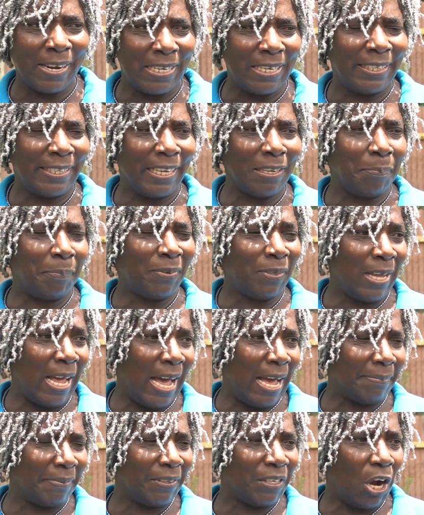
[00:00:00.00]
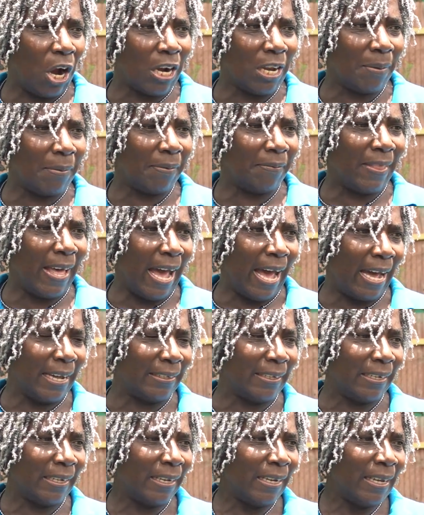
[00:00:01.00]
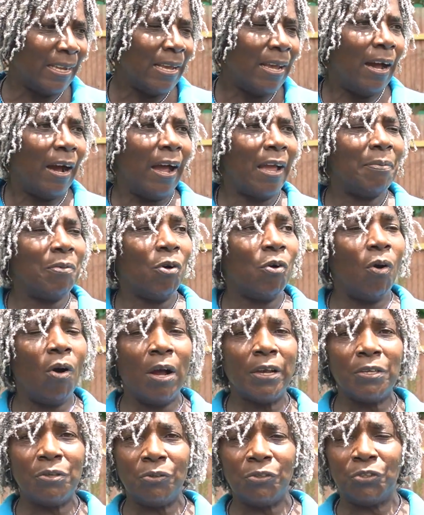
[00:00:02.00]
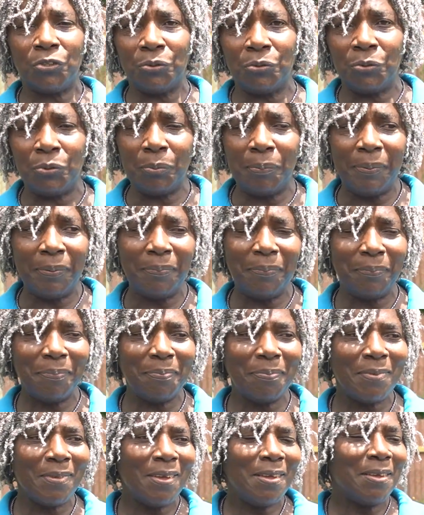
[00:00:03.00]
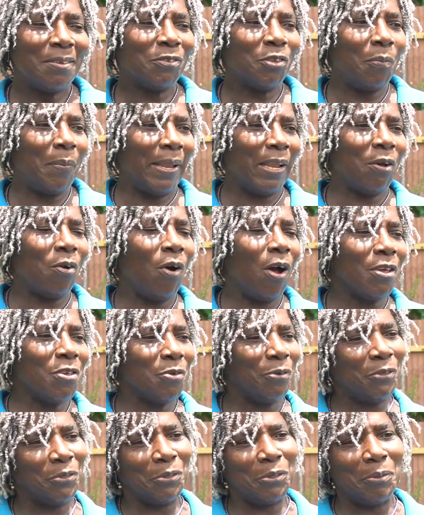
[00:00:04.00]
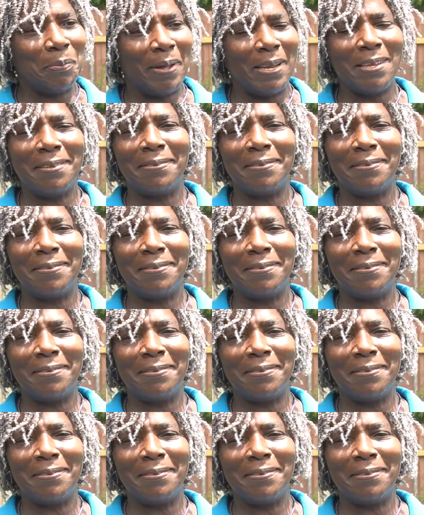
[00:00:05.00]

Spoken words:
did started with that. I will go on YouTube. So when I go on YouTube and